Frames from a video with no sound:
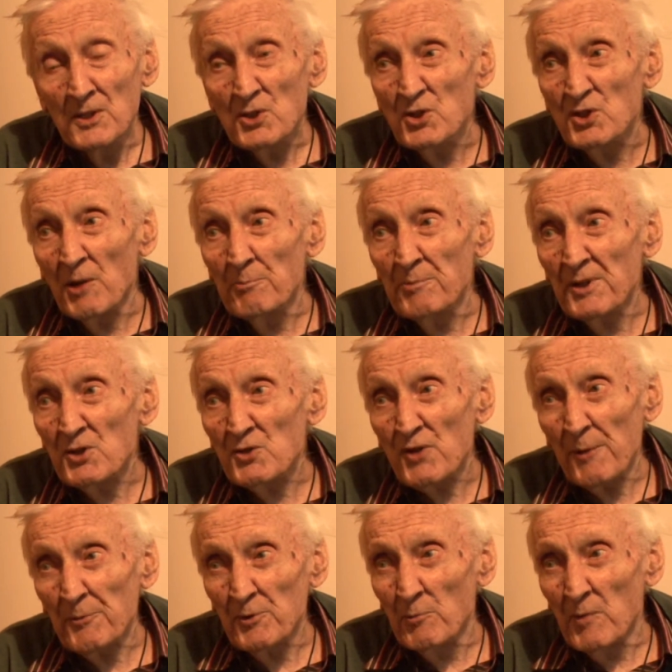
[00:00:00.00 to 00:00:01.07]
jumping
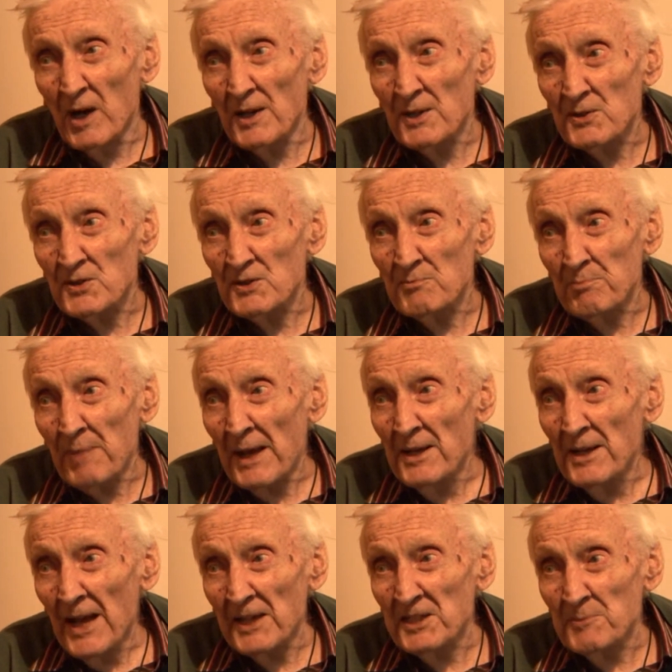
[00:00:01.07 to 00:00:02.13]
shrapnel mines,
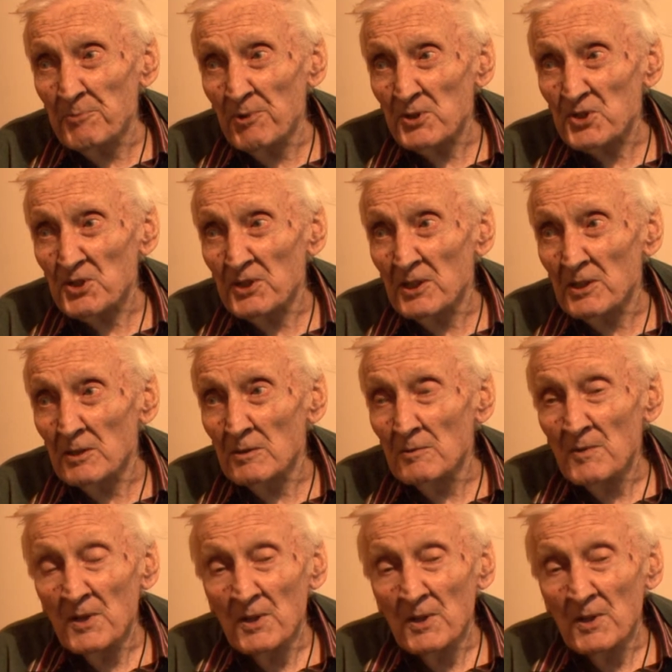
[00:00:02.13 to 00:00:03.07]
anti-personnel,